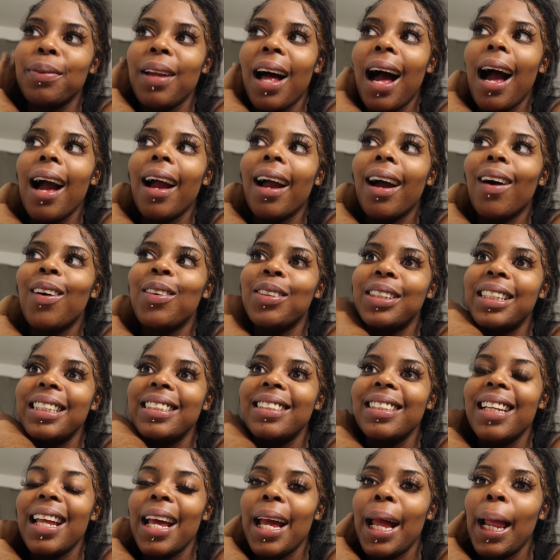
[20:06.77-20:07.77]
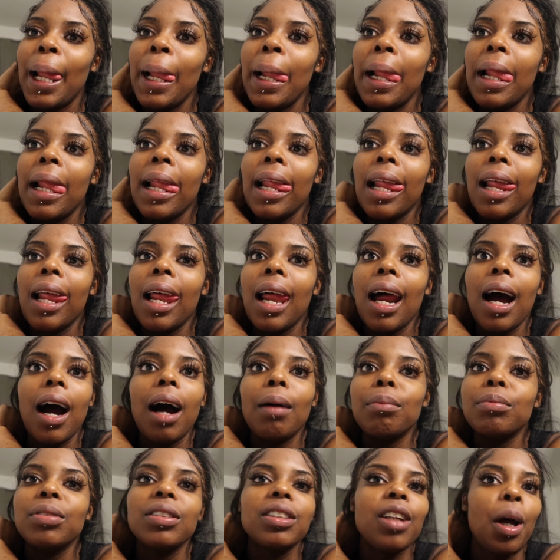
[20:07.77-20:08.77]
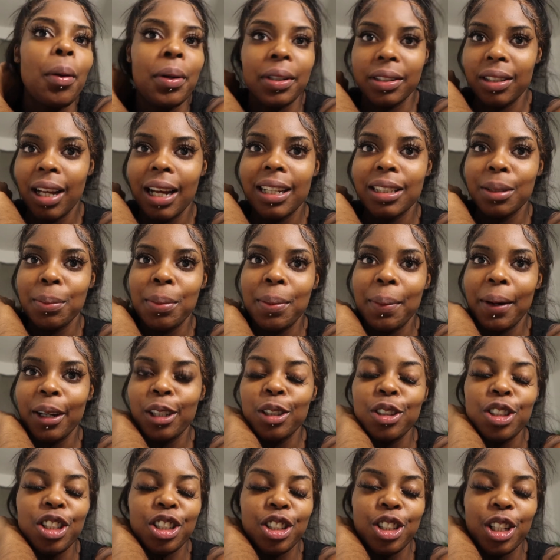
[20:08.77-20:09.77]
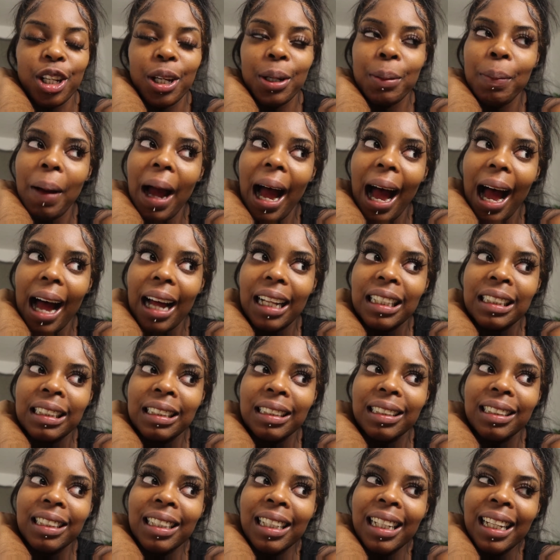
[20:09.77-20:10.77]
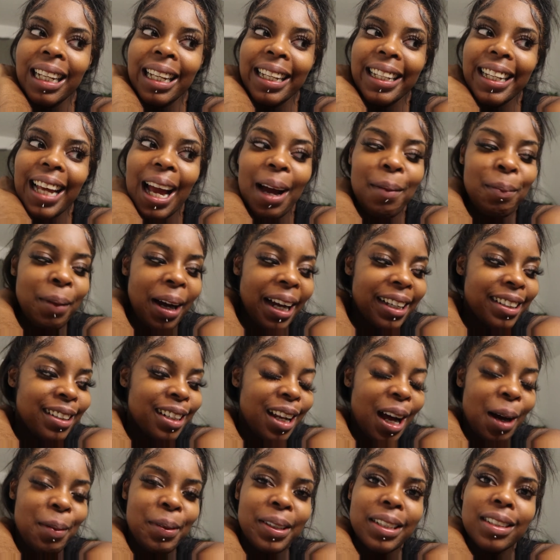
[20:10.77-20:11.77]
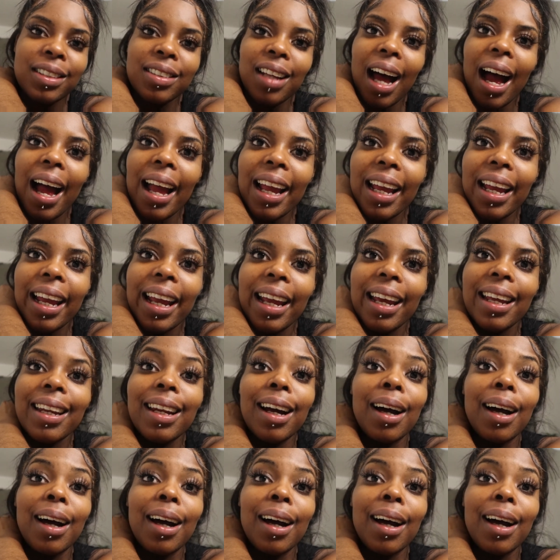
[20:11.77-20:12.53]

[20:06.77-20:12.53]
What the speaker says: Like, honestly, I'm so excited to be back on YouTube, and yeah, man, I'm excited.